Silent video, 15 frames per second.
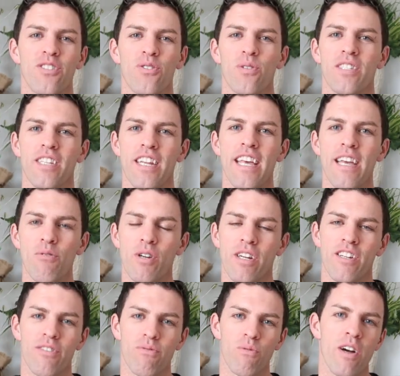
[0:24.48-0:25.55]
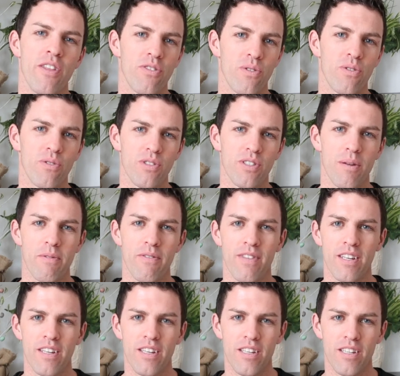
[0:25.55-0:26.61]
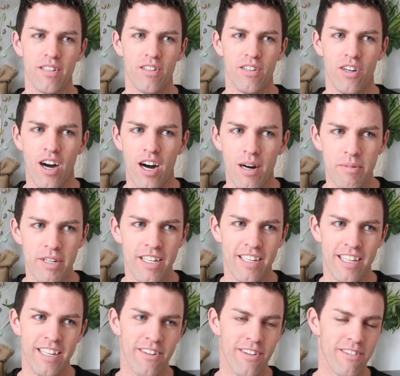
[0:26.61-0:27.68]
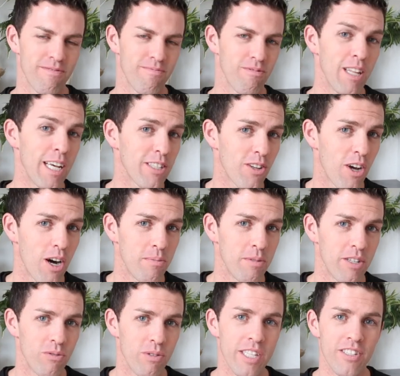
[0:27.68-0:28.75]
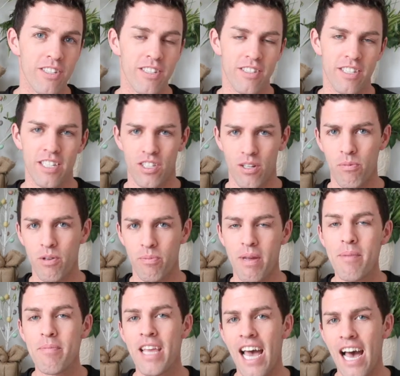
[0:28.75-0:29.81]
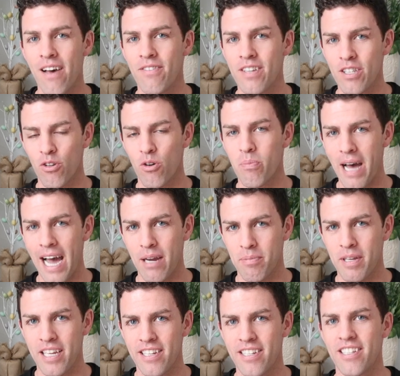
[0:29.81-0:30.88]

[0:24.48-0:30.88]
And so today we're going to run through some of the common and less common reasons that someone may be having low back pain.